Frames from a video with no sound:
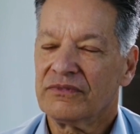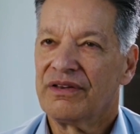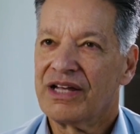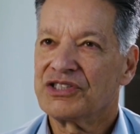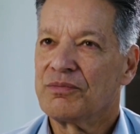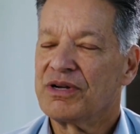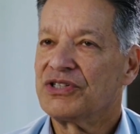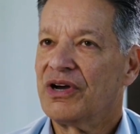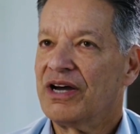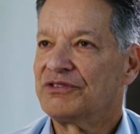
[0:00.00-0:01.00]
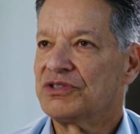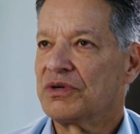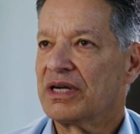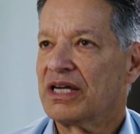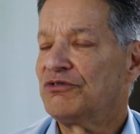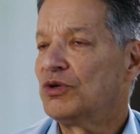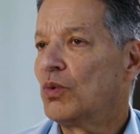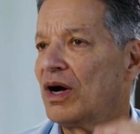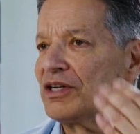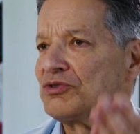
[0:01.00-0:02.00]
That's how much you have to drink. If you
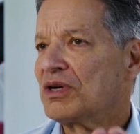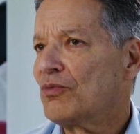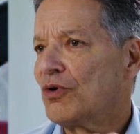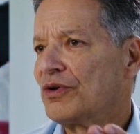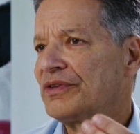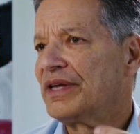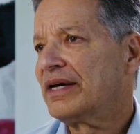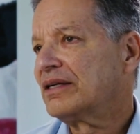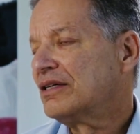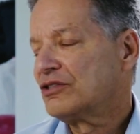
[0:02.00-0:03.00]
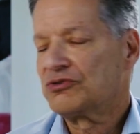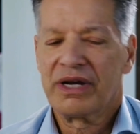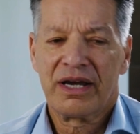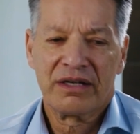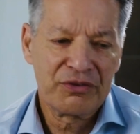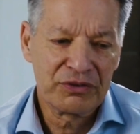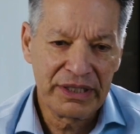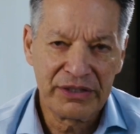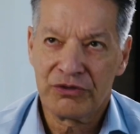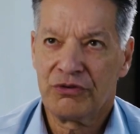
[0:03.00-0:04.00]
want to drink more than that, drink another
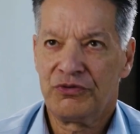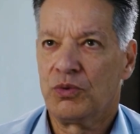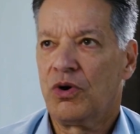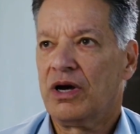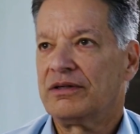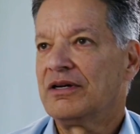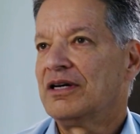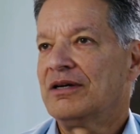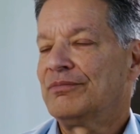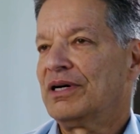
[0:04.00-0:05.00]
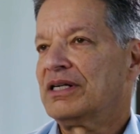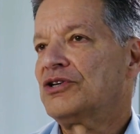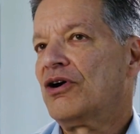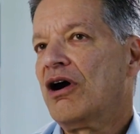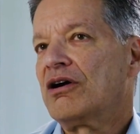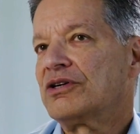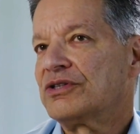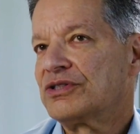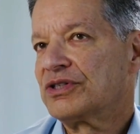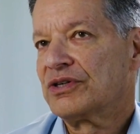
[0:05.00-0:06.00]
liter if you want. But in your heart,
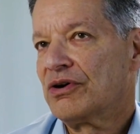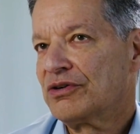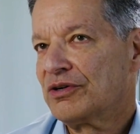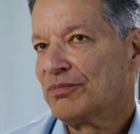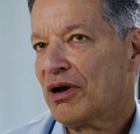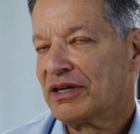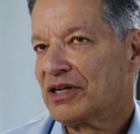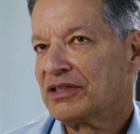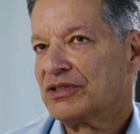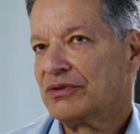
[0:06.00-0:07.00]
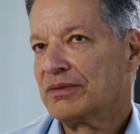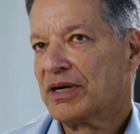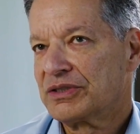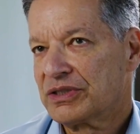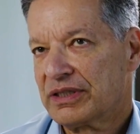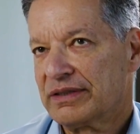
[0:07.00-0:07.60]
you should know you're probably not doing much.